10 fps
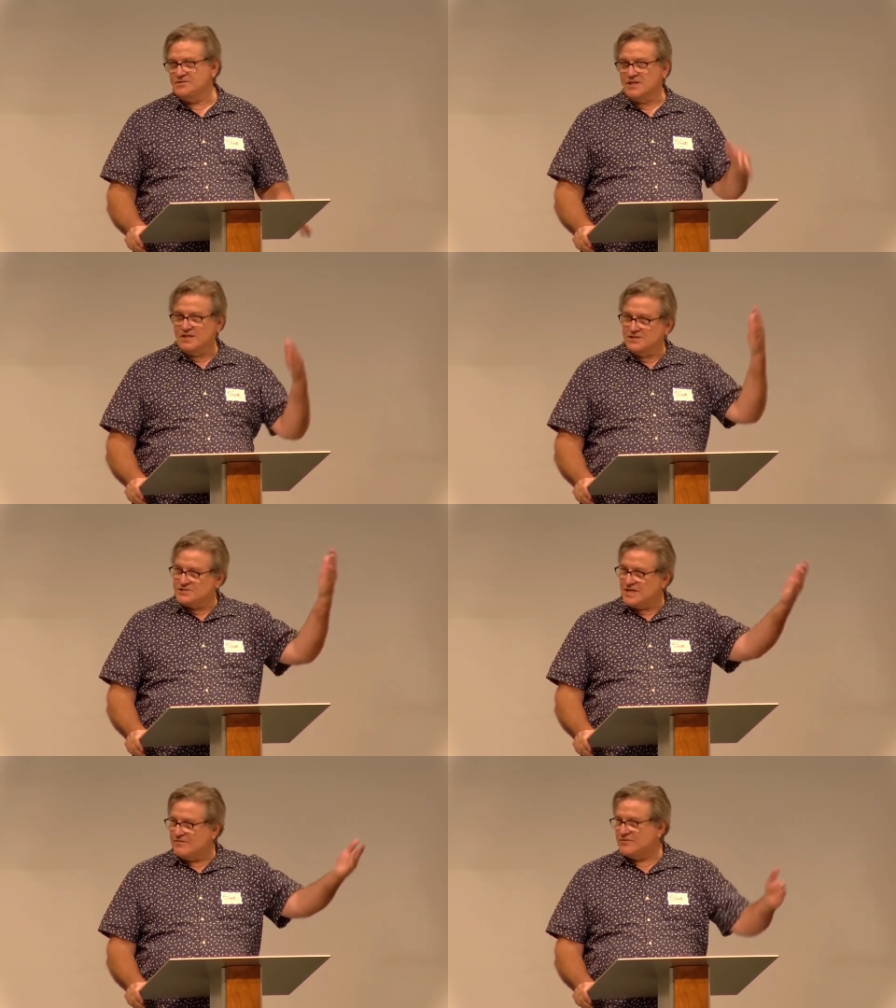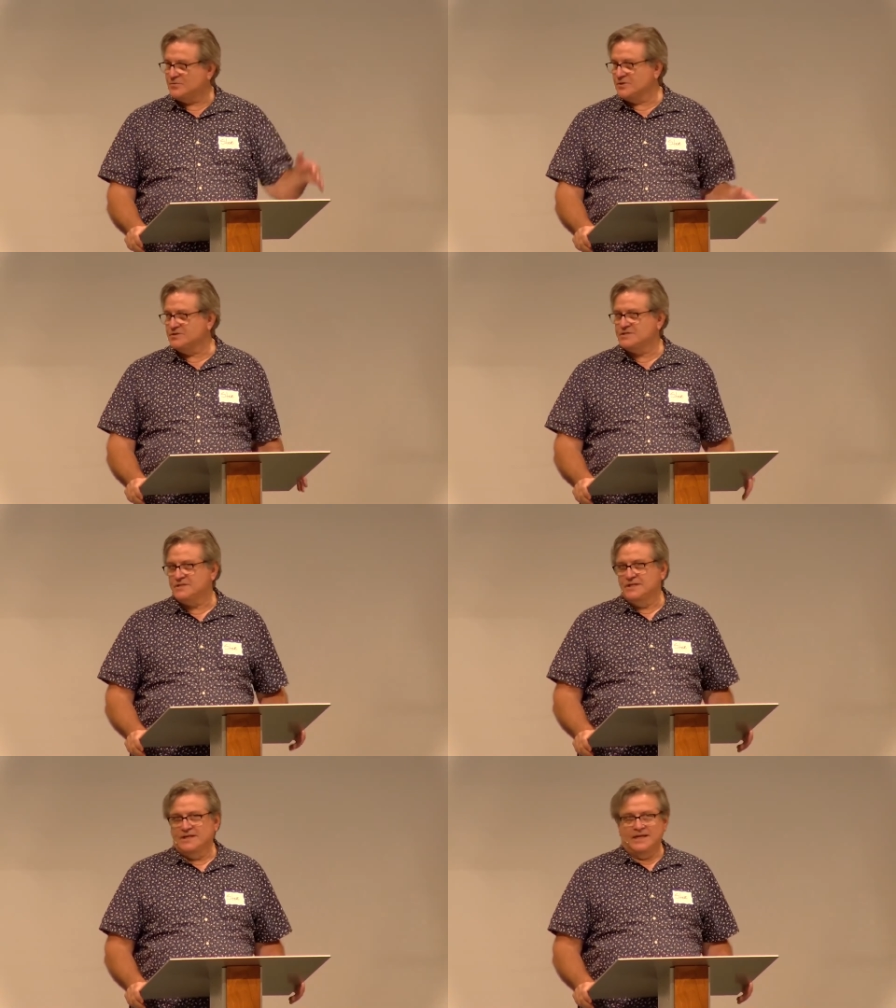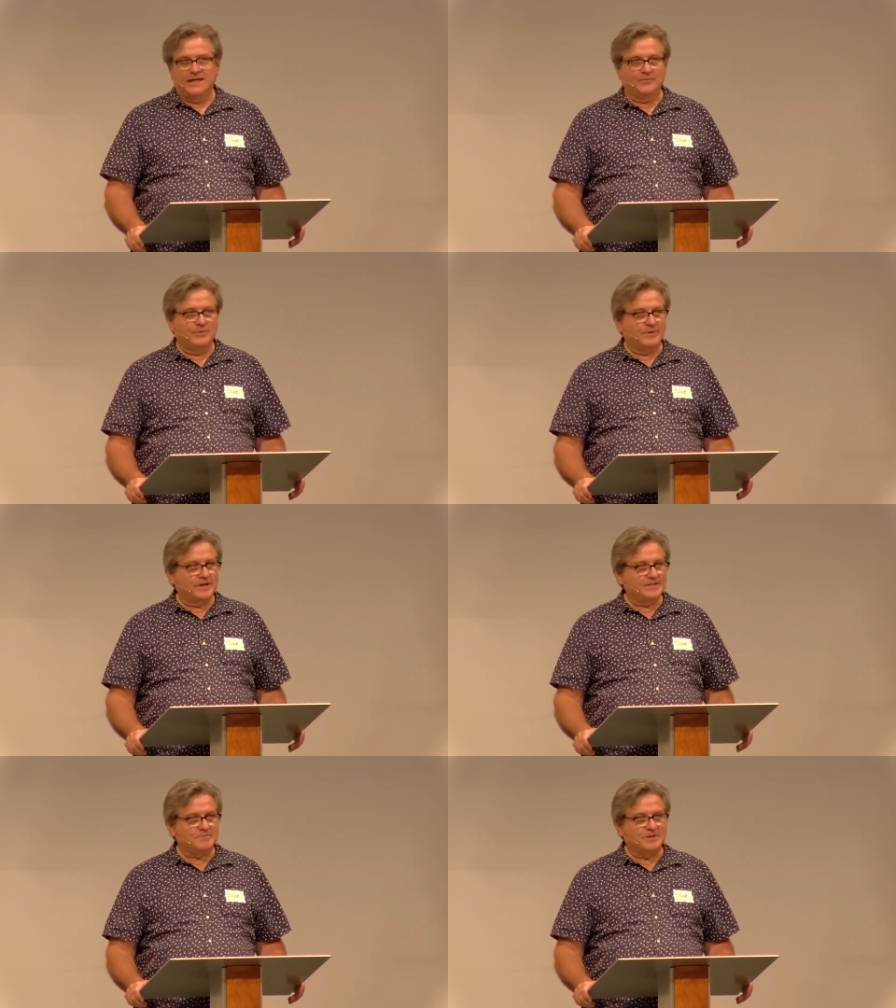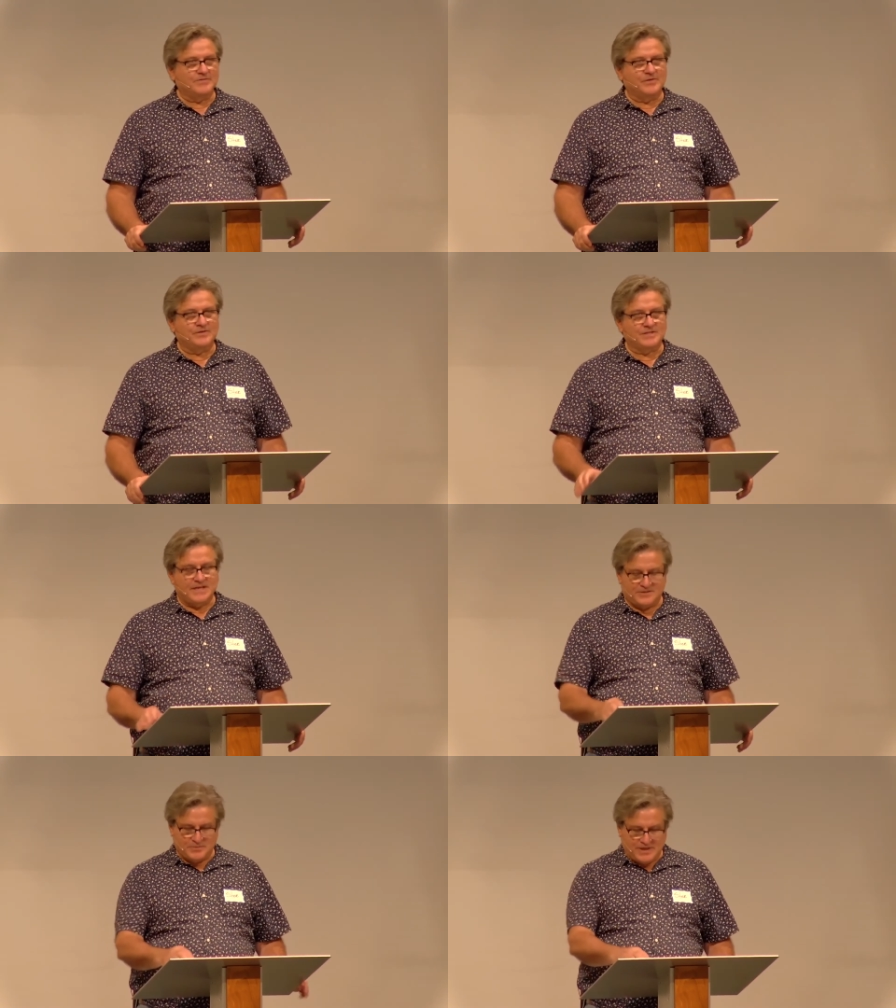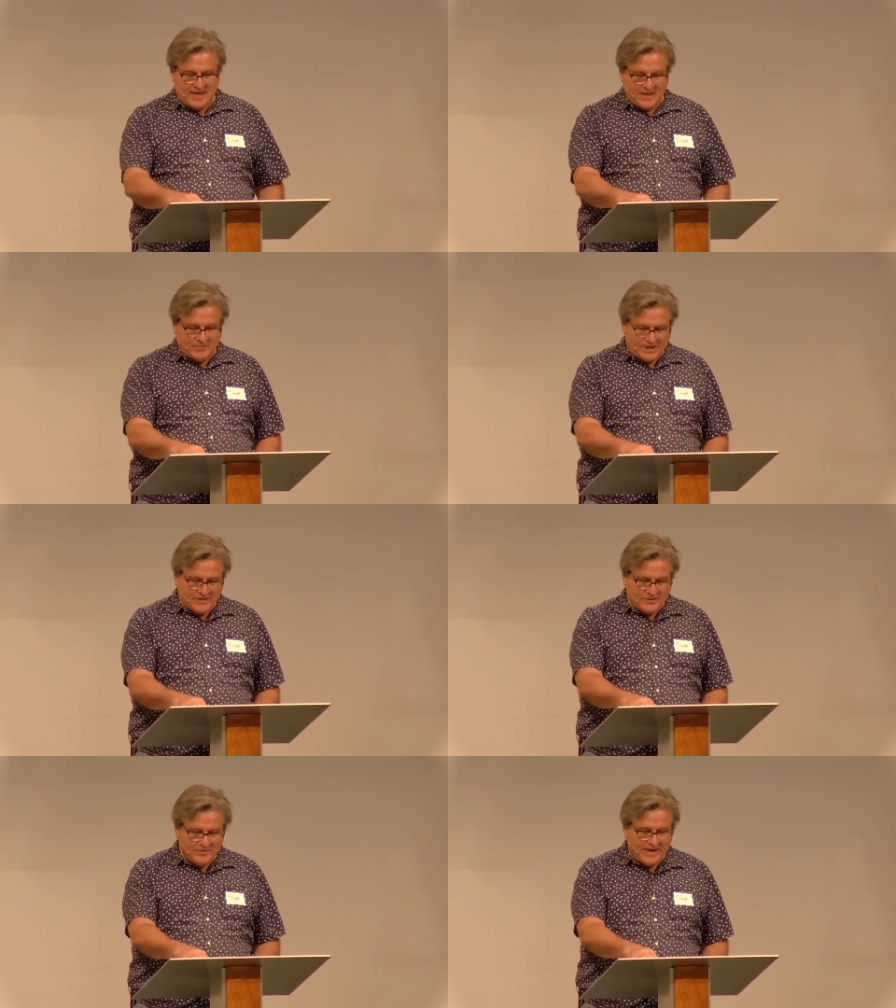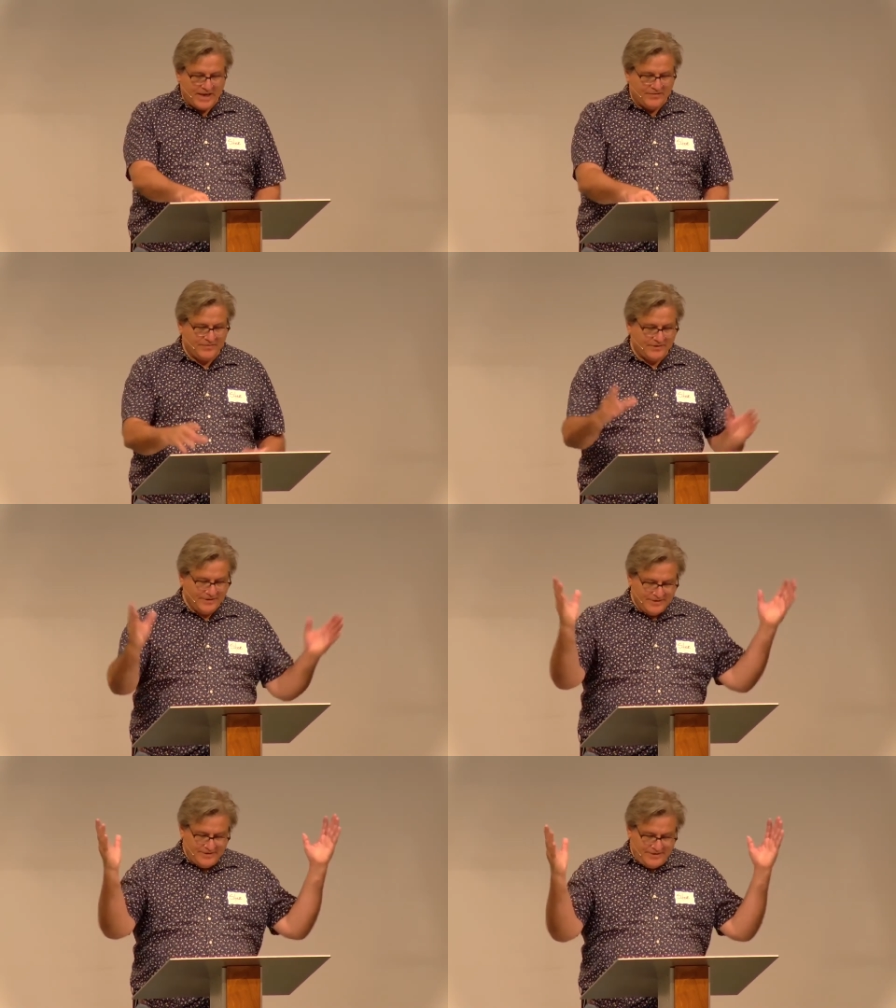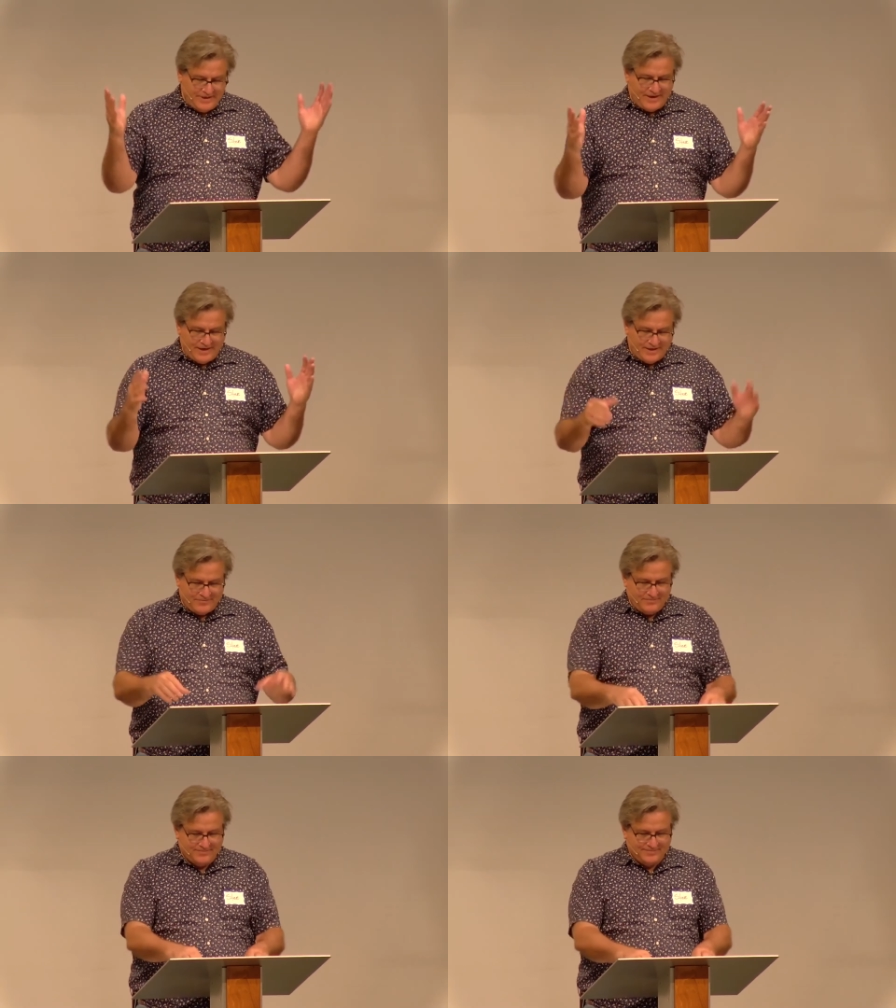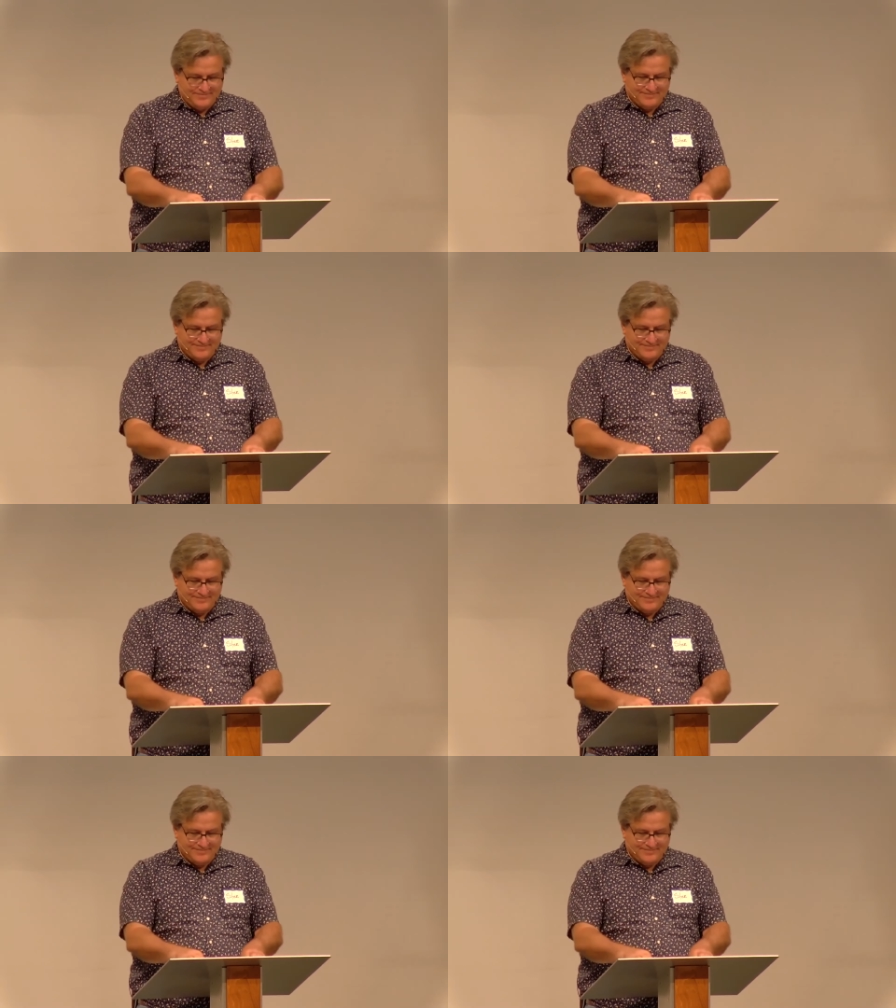There's a lunch afterwards, and we want to get as many of you to stay as we can. But I do have, um,